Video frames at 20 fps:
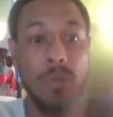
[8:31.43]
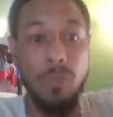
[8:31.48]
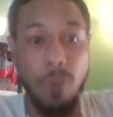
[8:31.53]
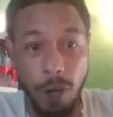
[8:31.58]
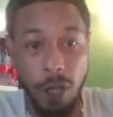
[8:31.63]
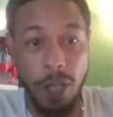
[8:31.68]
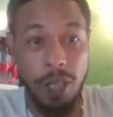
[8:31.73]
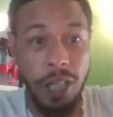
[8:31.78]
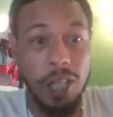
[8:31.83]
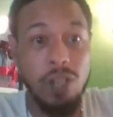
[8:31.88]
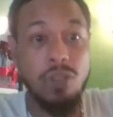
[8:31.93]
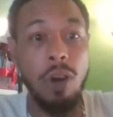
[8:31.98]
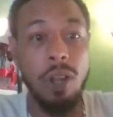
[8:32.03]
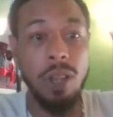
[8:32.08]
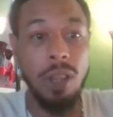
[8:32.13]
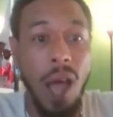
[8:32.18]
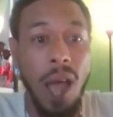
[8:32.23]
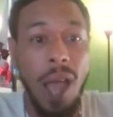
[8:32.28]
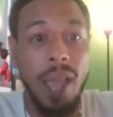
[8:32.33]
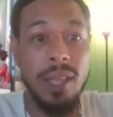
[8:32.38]
For the
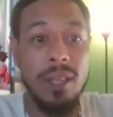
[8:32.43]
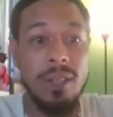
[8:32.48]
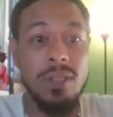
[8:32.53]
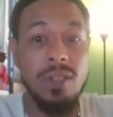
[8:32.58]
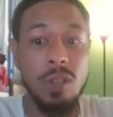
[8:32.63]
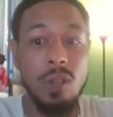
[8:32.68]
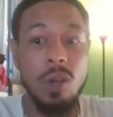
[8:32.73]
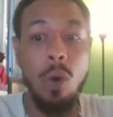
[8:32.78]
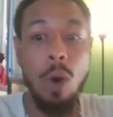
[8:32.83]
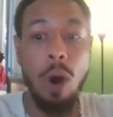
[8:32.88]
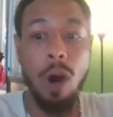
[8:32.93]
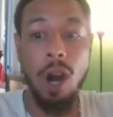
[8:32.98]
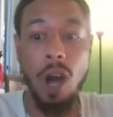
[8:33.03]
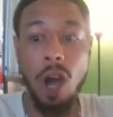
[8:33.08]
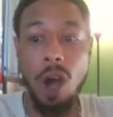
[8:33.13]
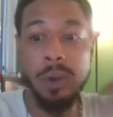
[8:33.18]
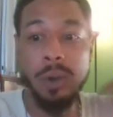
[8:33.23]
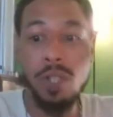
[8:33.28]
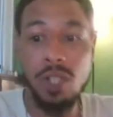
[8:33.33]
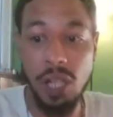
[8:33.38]
Detroit Lions, who are
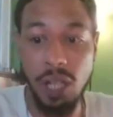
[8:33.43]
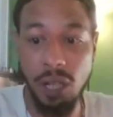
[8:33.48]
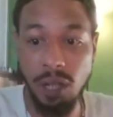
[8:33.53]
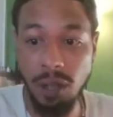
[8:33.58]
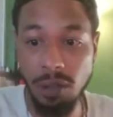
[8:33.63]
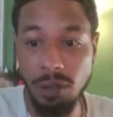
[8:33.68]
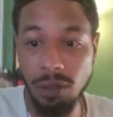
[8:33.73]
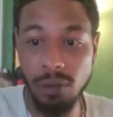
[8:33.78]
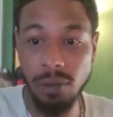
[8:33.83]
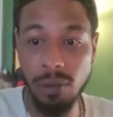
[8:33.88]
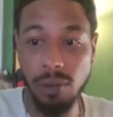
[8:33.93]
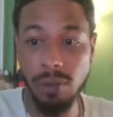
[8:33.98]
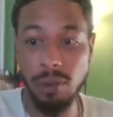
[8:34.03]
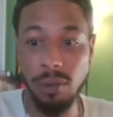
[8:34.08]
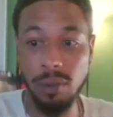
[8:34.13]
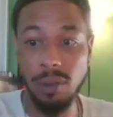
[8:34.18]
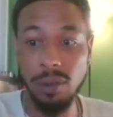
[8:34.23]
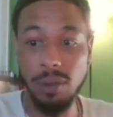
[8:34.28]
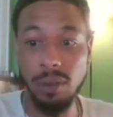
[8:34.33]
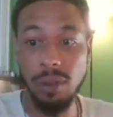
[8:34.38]
hosting,
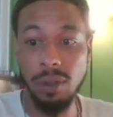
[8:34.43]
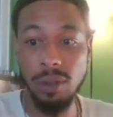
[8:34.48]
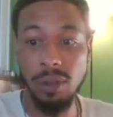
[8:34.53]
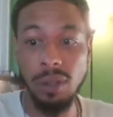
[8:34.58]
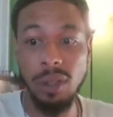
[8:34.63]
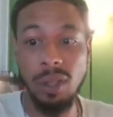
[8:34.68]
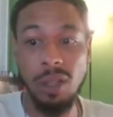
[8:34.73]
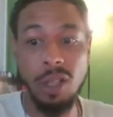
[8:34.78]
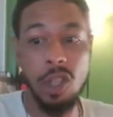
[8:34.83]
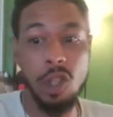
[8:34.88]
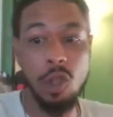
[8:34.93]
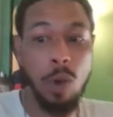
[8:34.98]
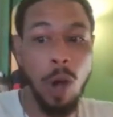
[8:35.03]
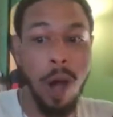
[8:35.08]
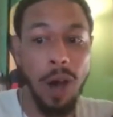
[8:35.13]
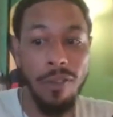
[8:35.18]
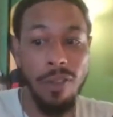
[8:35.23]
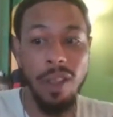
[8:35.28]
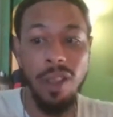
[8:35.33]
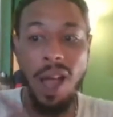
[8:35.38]

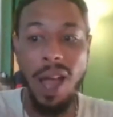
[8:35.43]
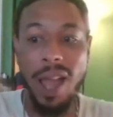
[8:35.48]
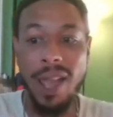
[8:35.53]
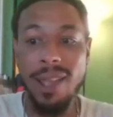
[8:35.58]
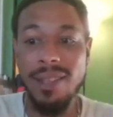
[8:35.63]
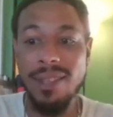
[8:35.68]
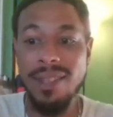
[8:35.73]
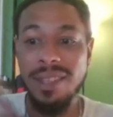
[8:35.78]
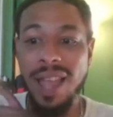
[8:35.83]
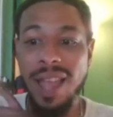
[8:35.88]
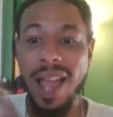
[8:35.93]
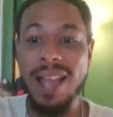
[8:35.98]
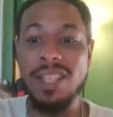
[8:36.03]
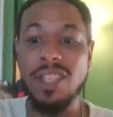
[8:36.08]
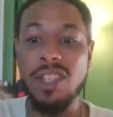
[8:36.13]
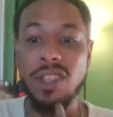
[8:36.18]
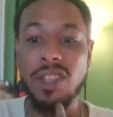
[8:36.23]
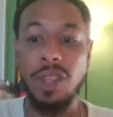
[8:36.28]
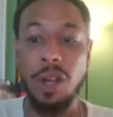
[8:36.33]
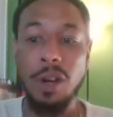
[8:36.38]
12 of the Lions'
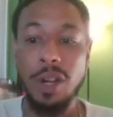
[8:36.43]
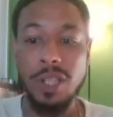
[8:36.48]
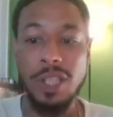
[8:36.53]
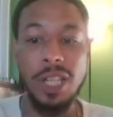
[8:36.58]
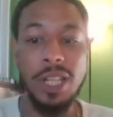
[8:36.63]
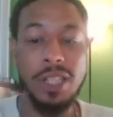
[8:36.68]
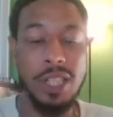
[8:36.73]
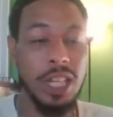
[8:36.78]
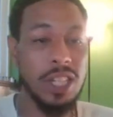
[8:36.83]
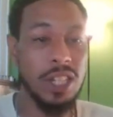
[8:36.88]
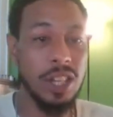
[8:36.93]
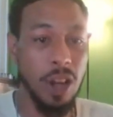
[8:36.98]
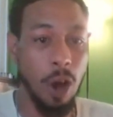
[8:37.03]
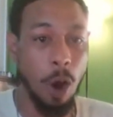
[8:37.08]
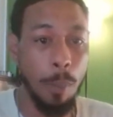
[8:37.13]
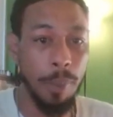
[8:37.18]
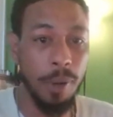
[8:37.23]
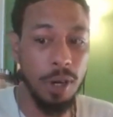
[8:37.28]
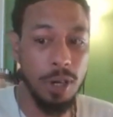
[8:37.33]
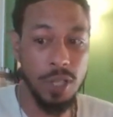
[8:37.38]
last 13 season
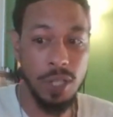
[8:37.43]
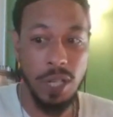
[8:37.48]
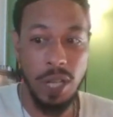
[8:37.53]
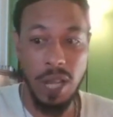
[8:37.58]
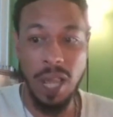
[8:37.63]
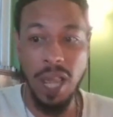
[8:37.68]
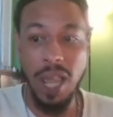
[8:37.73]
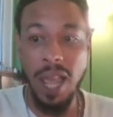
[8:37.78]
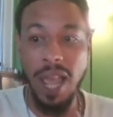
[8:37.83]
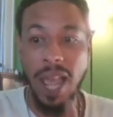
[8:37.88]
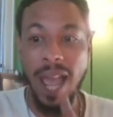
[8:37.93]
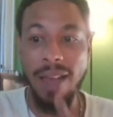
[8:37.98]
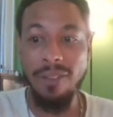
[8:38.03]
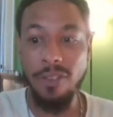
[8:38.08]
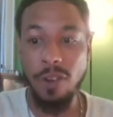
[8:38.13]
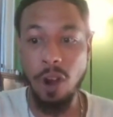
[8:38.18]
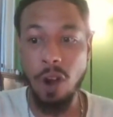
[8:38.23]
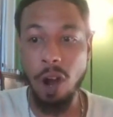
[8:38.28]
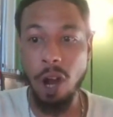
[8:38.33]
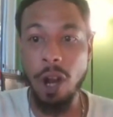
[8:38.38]
openers
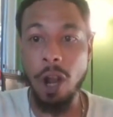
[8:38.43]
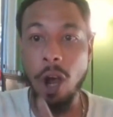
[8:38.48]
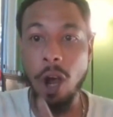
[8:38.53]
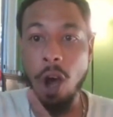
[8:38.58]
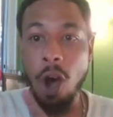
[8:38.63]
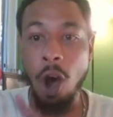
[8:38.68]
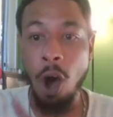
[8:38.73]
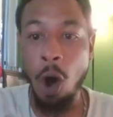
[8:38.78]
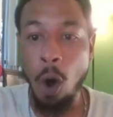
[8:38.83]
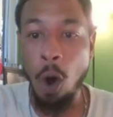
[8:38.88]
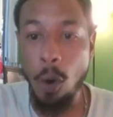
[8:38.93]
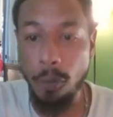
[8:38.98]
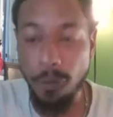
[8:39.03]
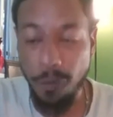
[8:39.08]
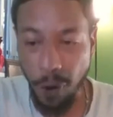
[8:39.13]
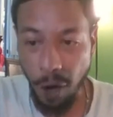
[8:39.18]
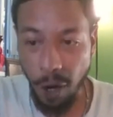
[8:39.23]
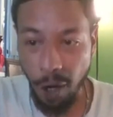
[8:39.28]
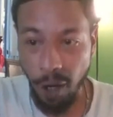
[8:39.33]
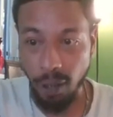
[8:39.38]
have gone
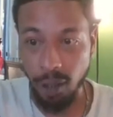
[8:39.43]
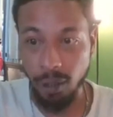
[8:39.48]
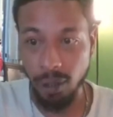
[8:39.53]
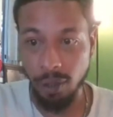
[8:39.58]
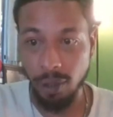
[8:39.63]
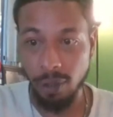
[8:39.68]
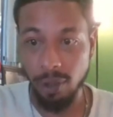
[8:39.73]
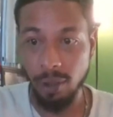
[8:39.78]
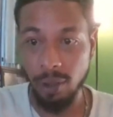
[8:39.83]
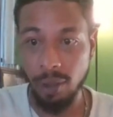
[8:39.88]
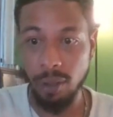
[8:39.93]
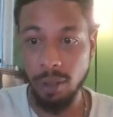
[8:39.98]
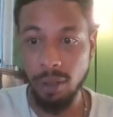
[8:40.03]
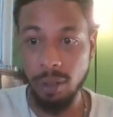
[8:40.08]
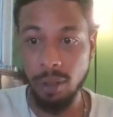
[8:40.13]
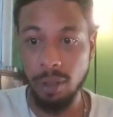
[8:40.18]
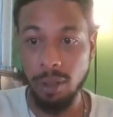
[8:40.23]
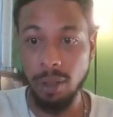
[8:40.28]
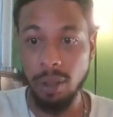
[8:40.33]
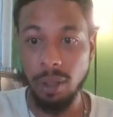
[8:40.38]
over
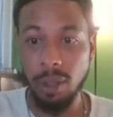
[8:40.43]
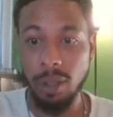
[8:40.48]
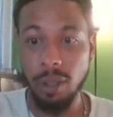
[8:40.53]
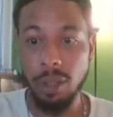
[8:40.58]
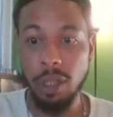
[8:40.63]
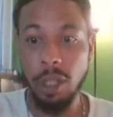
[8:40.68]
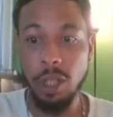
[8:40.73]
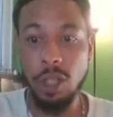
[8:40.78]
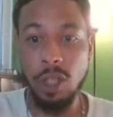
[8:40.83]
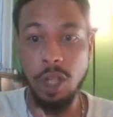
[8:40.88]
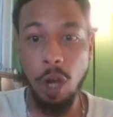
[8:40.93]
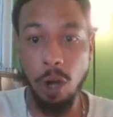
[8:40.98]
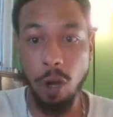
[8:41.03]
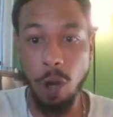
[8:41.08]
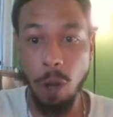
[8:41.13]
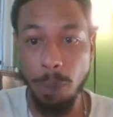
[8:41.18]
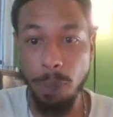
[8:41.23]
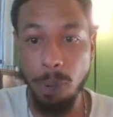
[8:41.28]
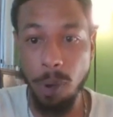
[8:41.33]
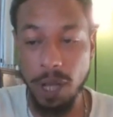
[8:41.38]
the
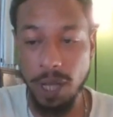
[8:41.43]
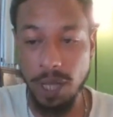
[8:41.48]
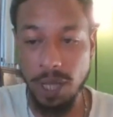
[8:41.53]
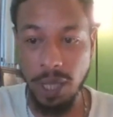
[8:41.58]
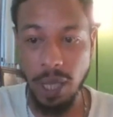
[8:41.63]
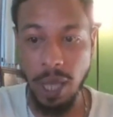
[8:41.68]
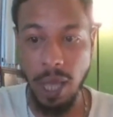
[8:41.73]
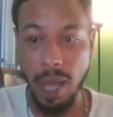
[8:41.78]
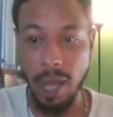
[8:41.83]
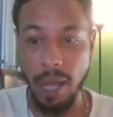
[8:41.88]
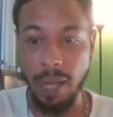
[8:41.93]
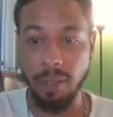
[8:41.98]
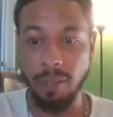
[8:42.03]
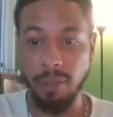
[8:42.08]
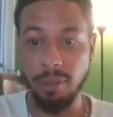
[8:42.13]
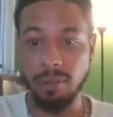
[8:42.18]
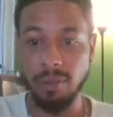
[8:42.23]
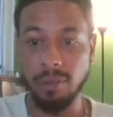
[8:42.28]
total points line.